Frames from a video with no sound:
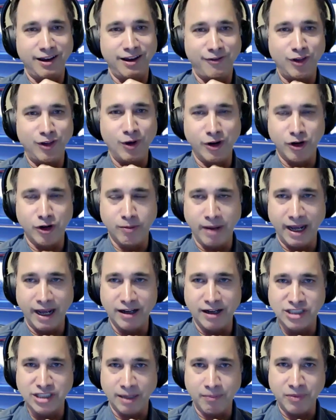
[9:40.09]
uh, a few hundred
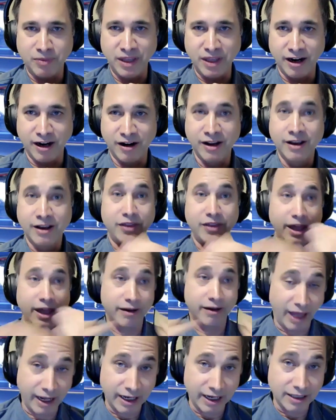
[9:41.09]
miles up there
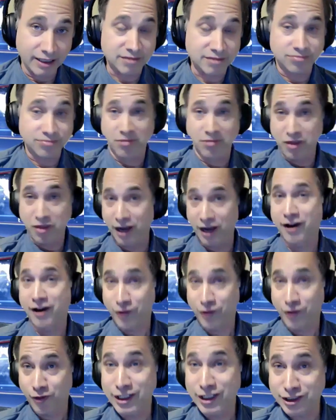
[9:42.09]
that that is there
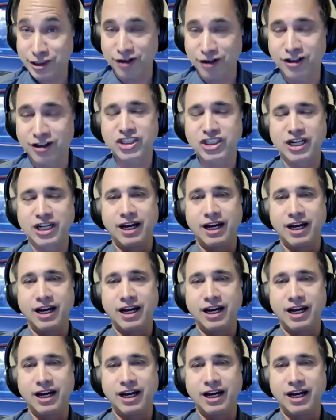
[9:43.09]
for research.